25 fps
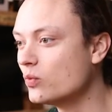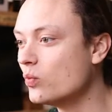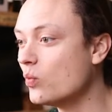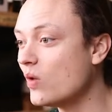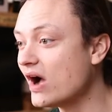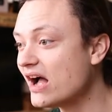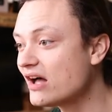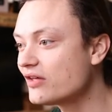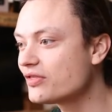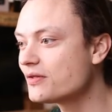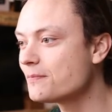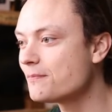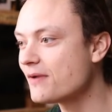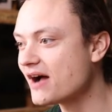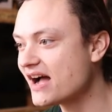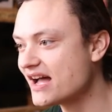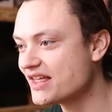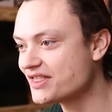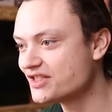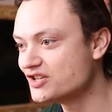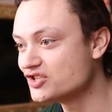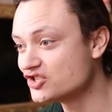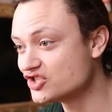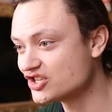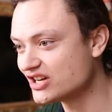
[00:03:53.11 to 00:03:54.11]
while the
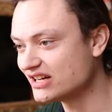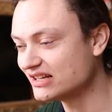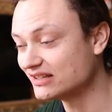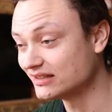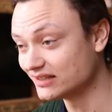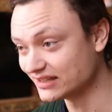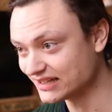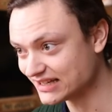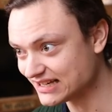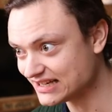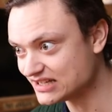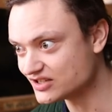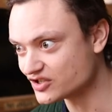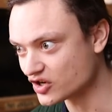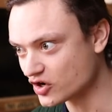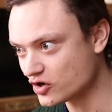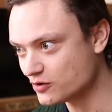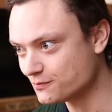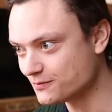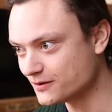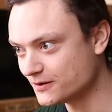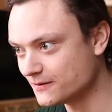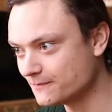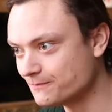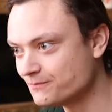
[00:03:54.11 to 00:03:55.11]
Python shell is
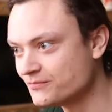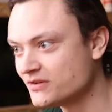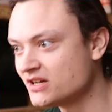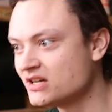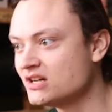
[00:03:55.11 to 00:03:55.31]
open.